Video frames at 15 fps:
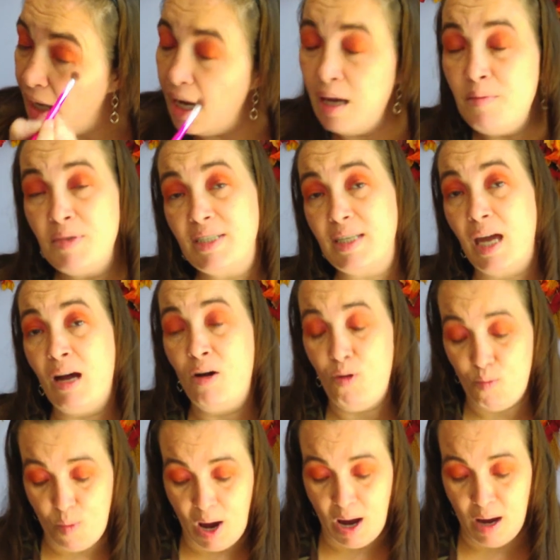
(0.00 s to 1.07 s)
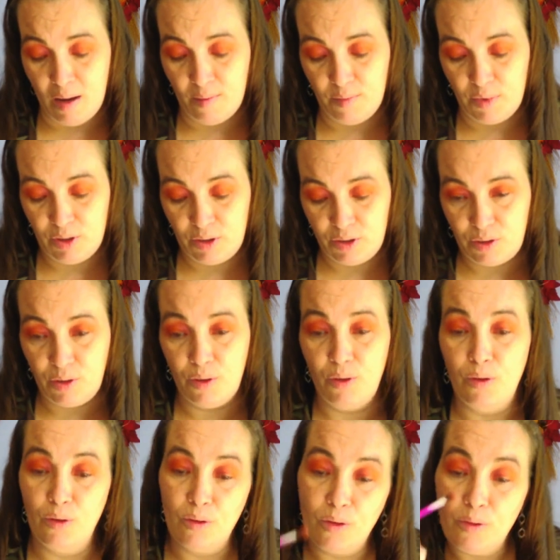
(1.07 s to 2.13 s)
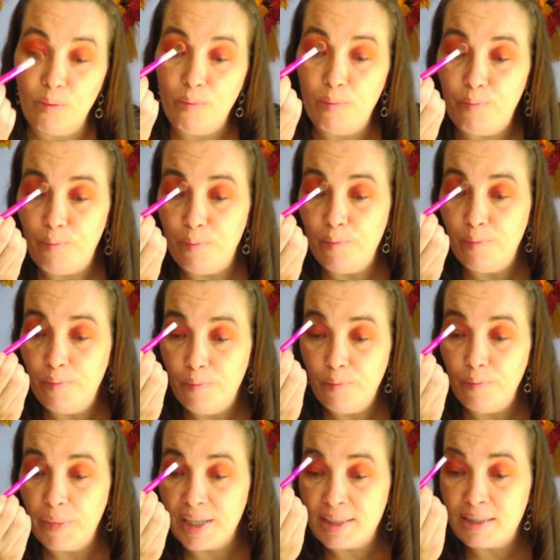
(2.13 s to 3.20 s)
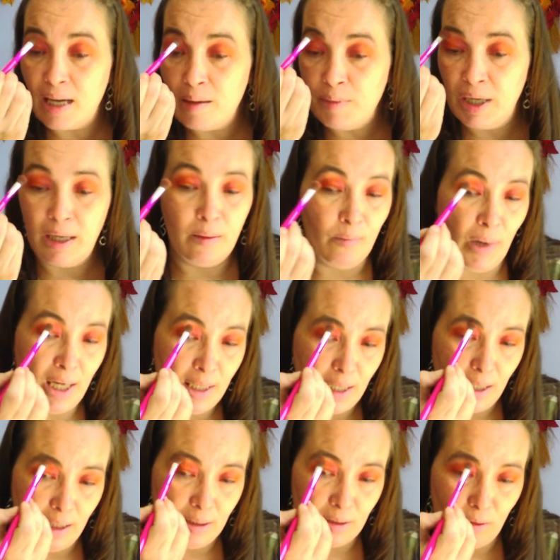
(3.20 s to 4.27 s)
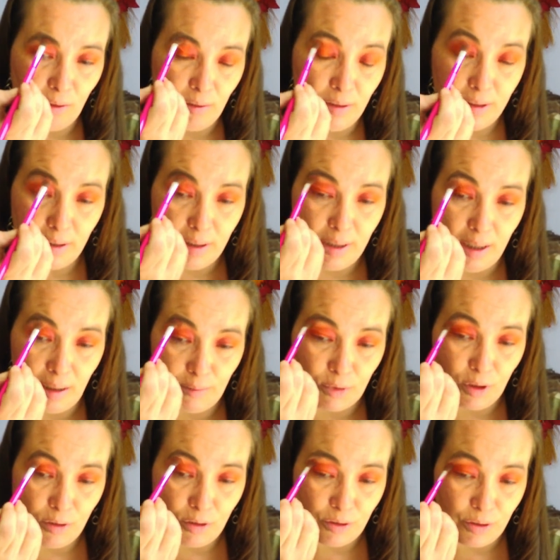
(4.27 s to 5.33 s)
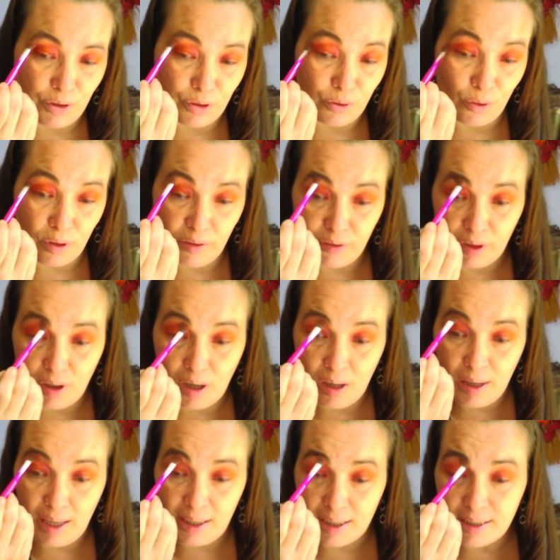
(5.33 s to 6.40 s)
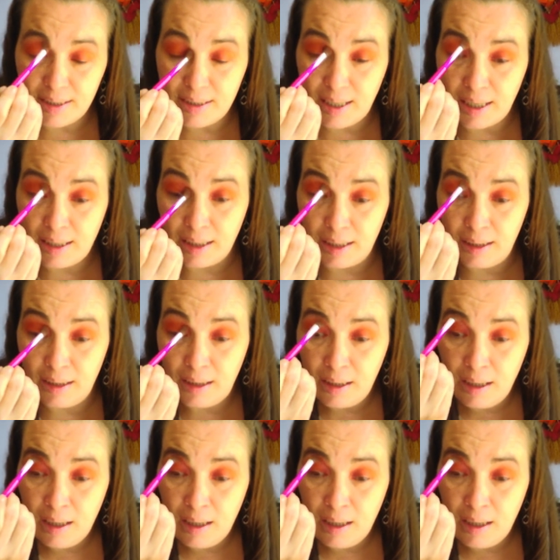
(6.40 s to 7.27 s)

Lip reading: I'm a stay-at-home mom, so the excitement in my day is going to the damn grocery store, if you call that exciting,